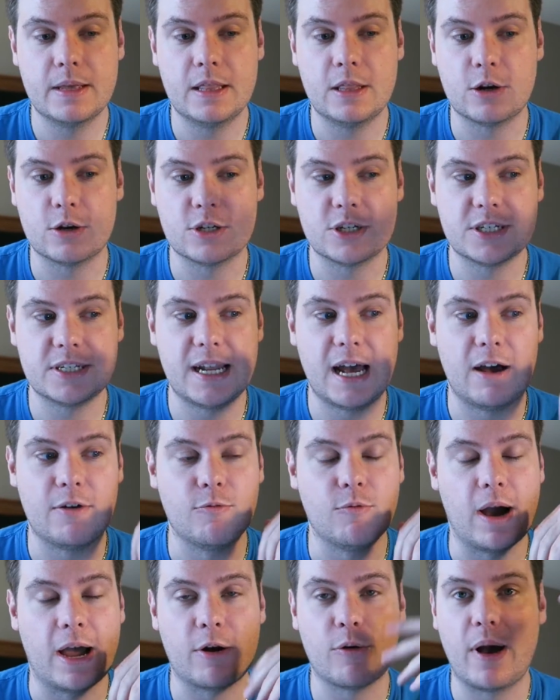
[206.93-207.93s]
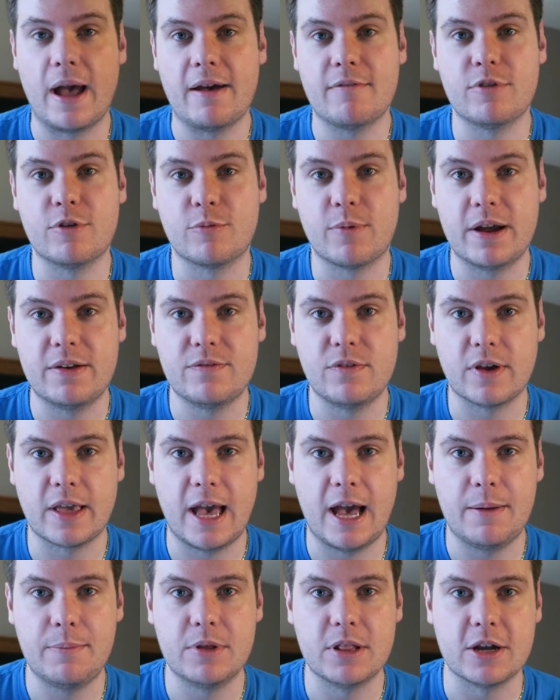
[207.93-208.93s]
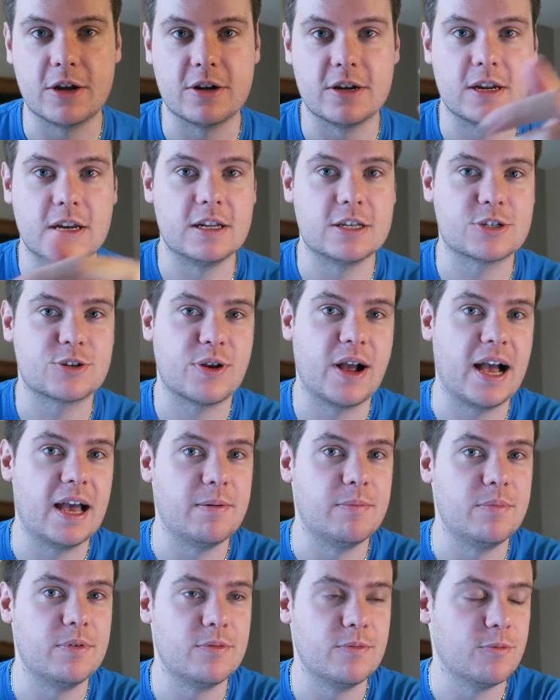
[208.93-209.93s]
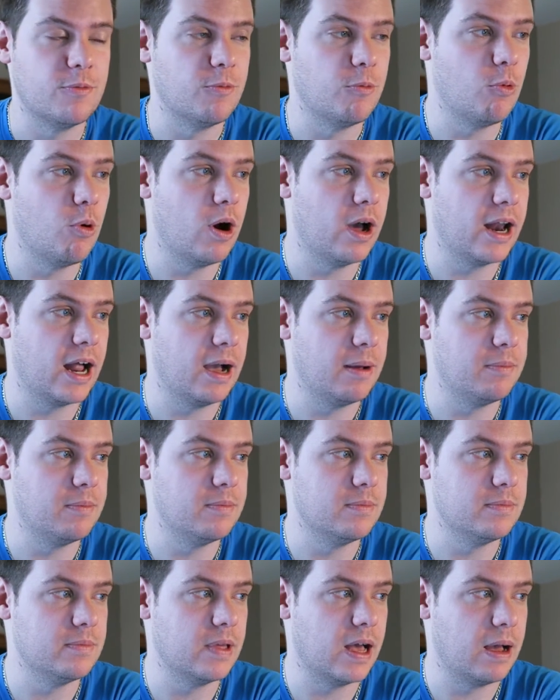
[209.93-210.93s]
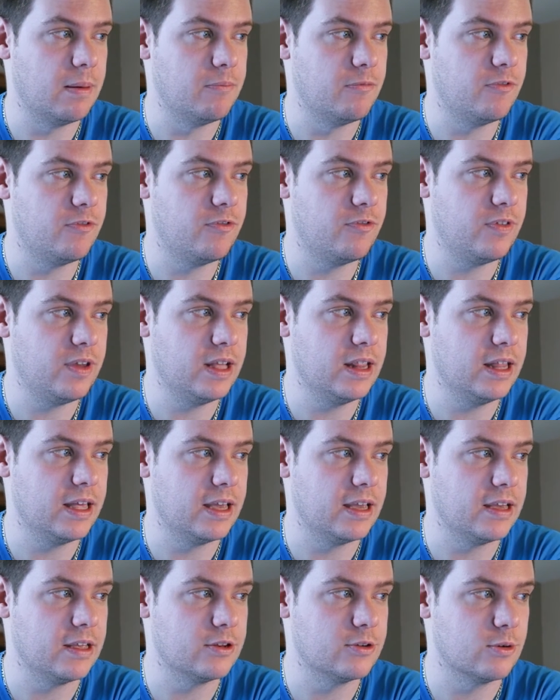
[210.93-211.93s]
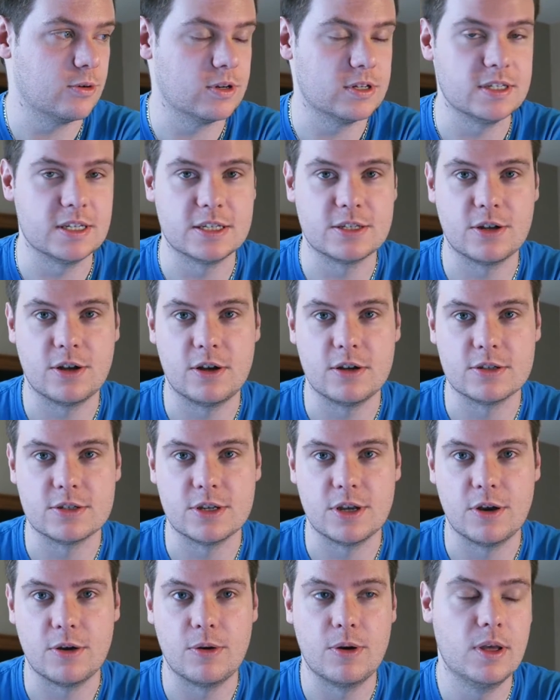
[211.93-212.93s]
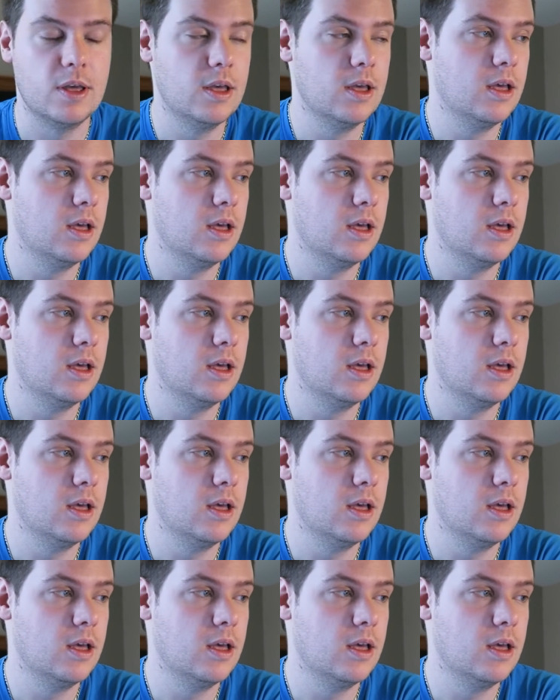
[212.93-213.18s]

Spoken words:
There's just not, I don't have the right vocabulary to describe what I'm feeling towards this all. So